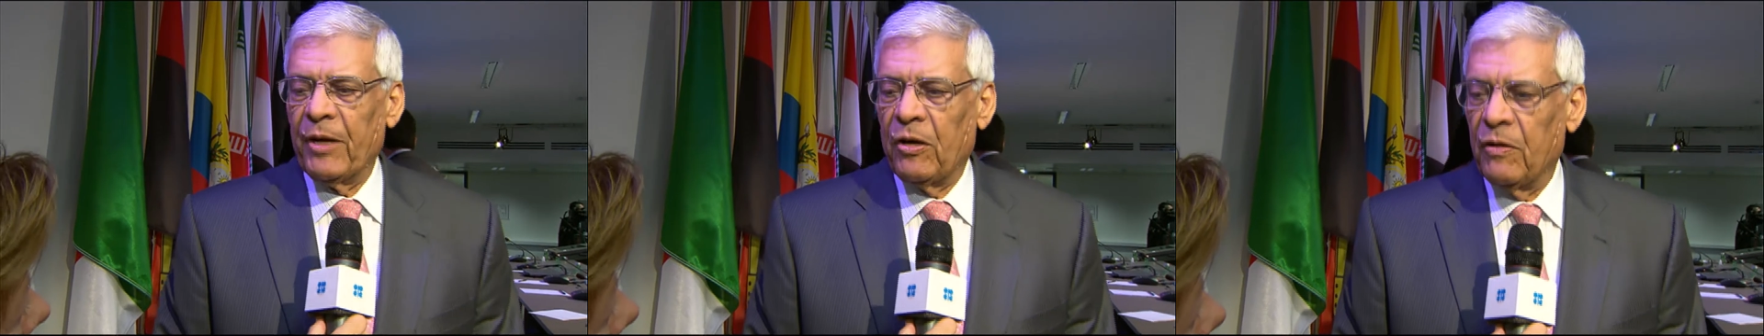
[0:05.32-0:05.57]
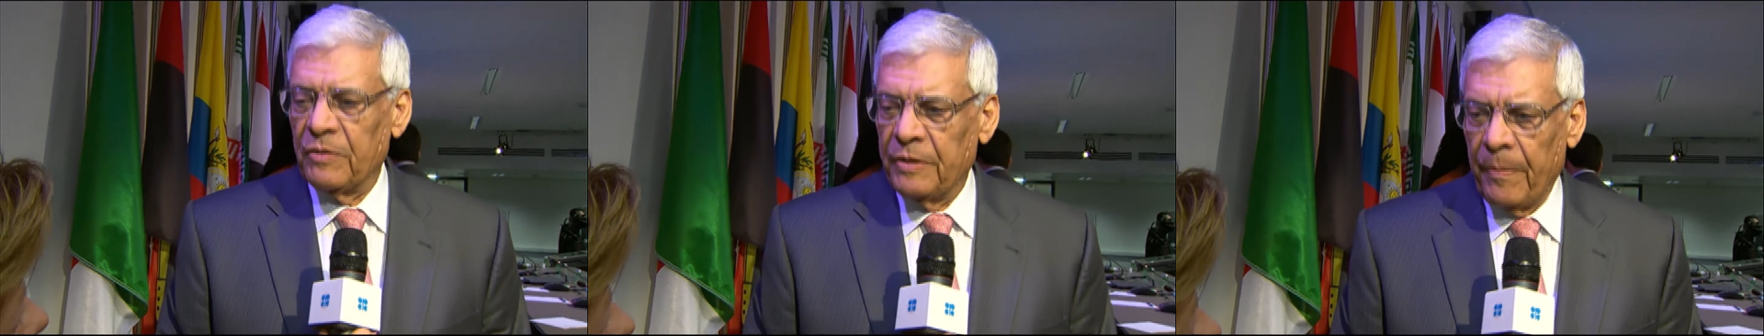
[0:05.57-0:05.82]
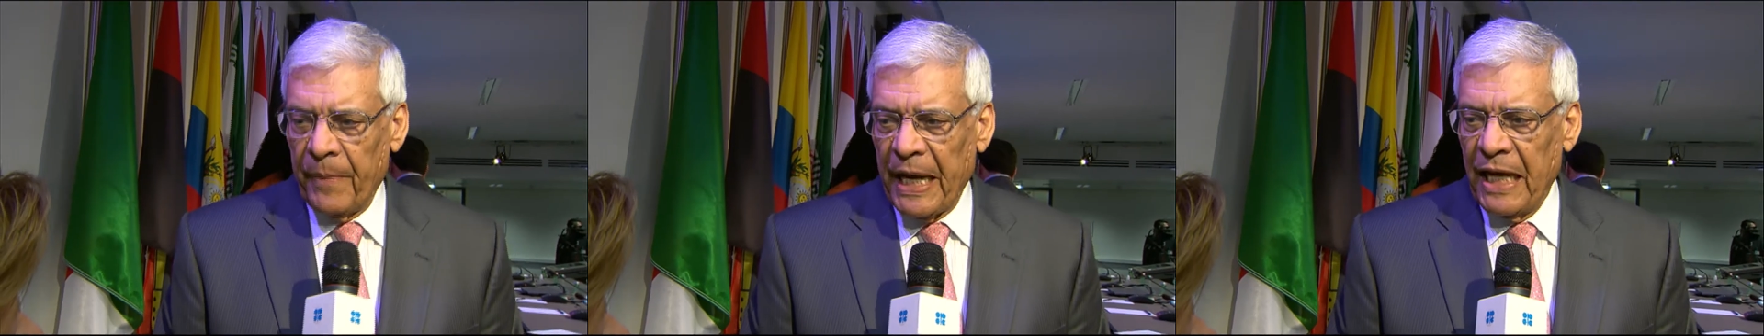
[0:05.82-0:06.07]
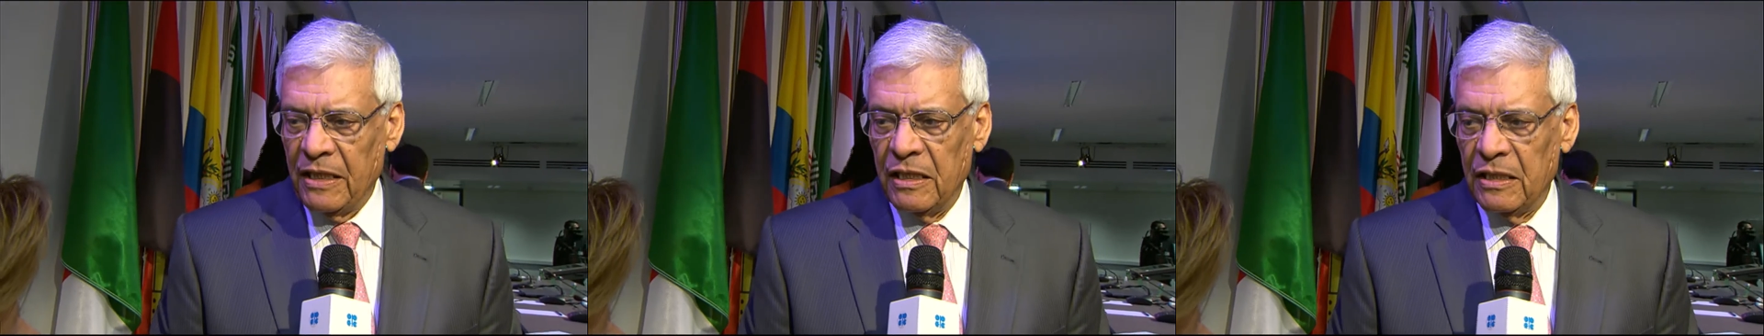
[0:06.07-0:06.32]
because the
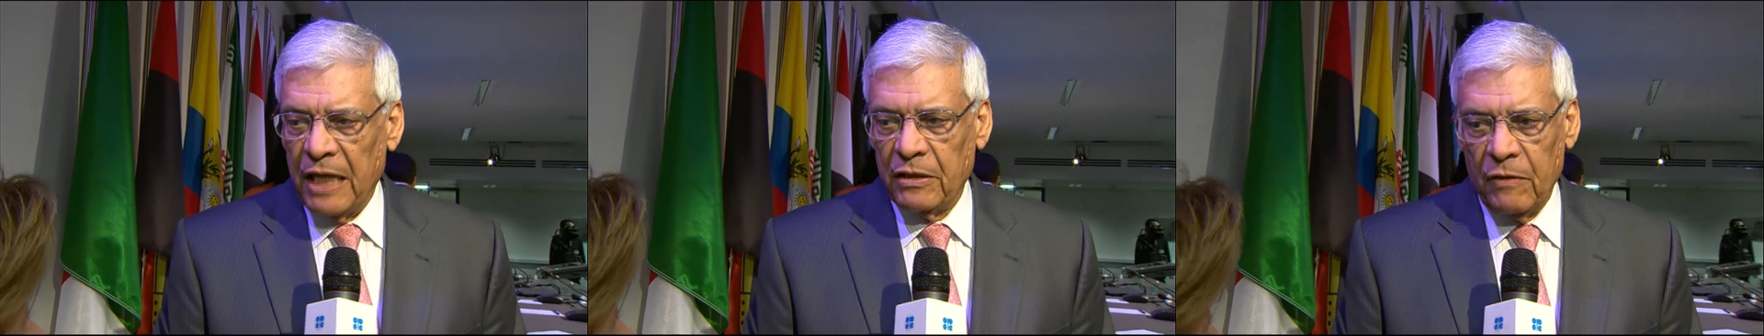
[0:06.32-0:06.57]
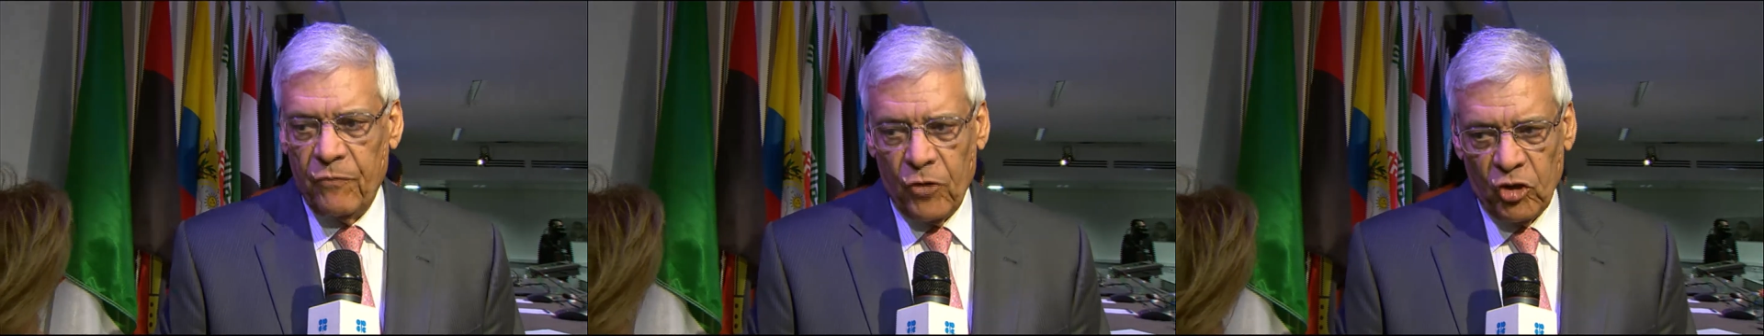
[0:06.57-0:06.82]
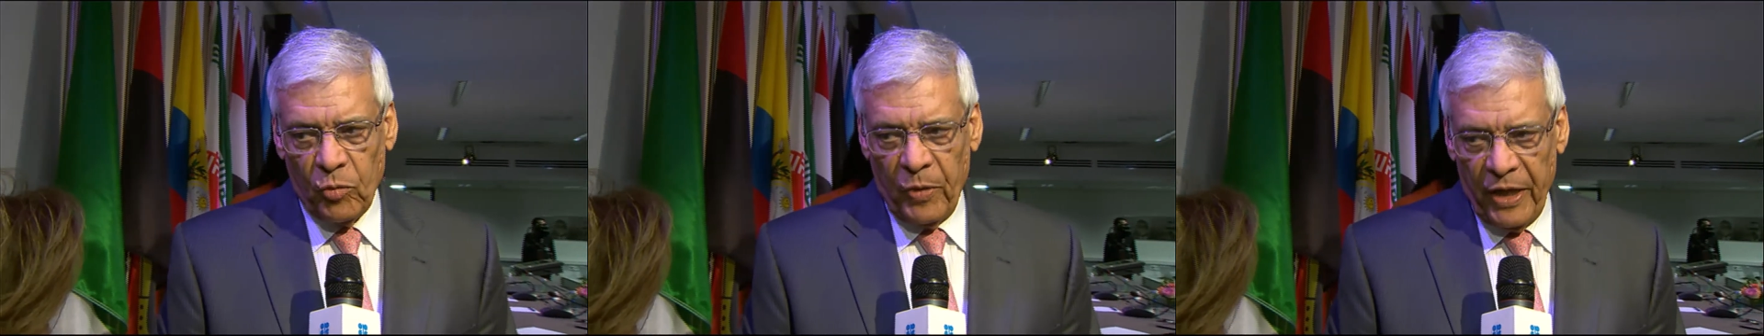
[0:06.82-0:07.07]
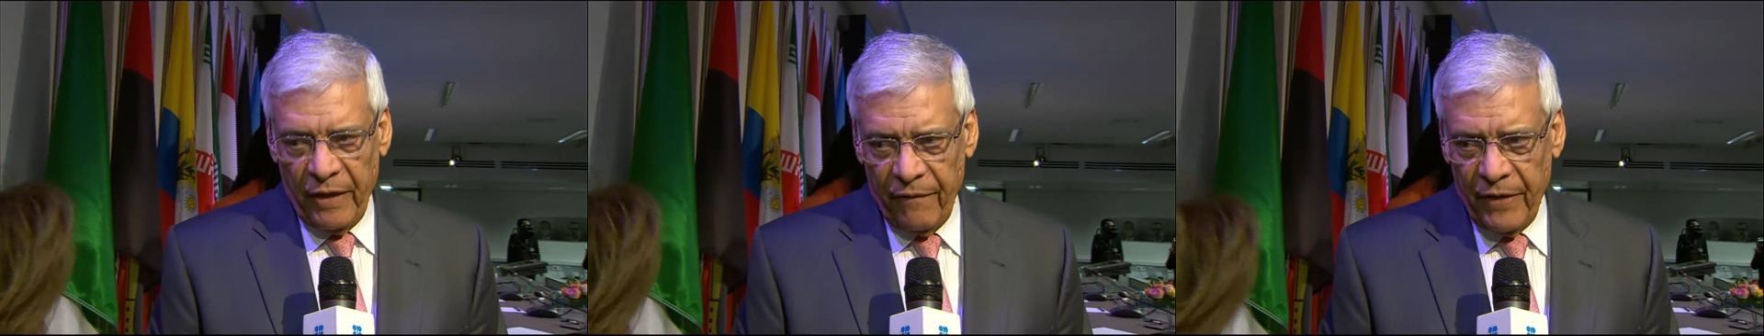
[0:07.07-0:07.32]
price is at
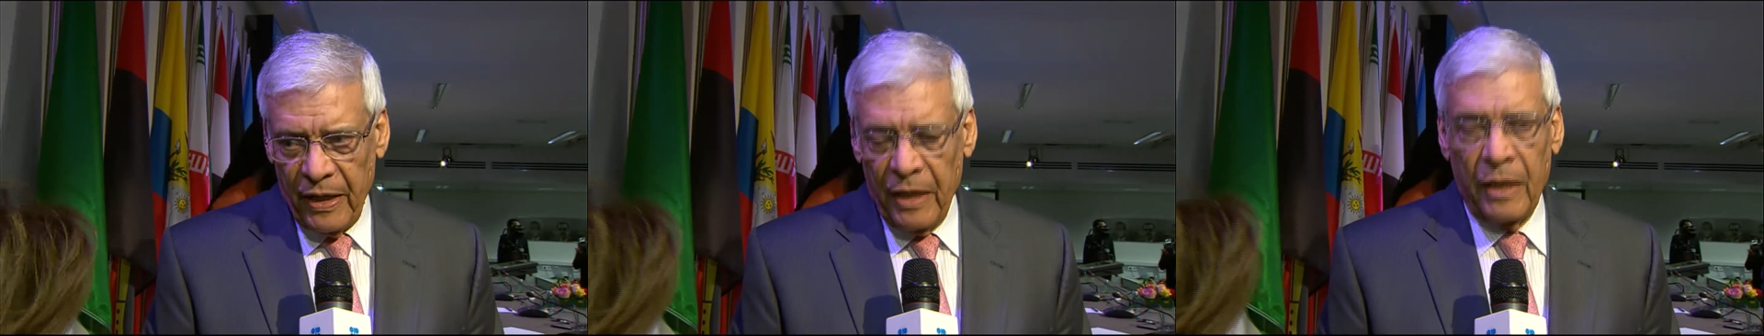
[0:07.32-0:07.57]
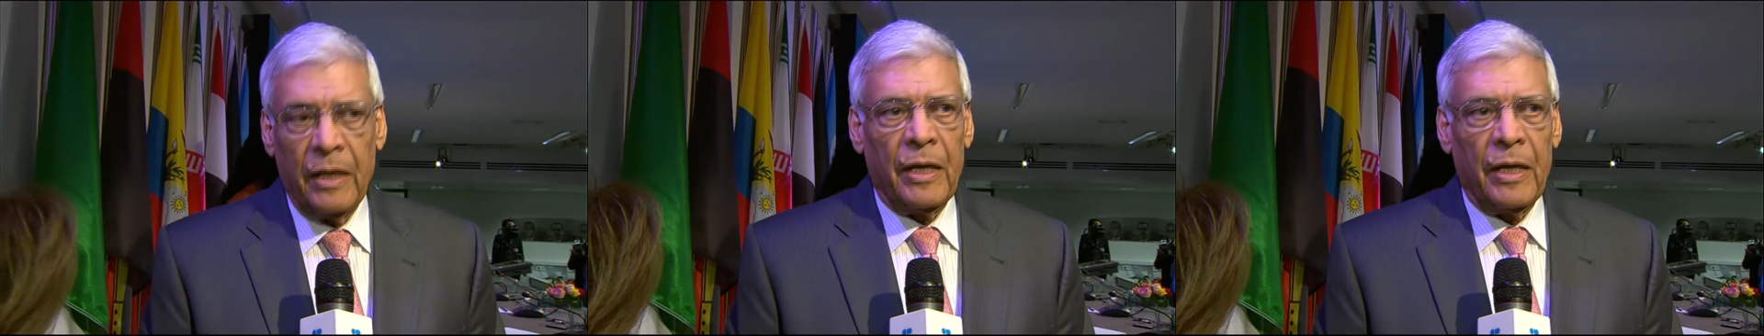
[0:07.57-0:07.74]
comfortable level,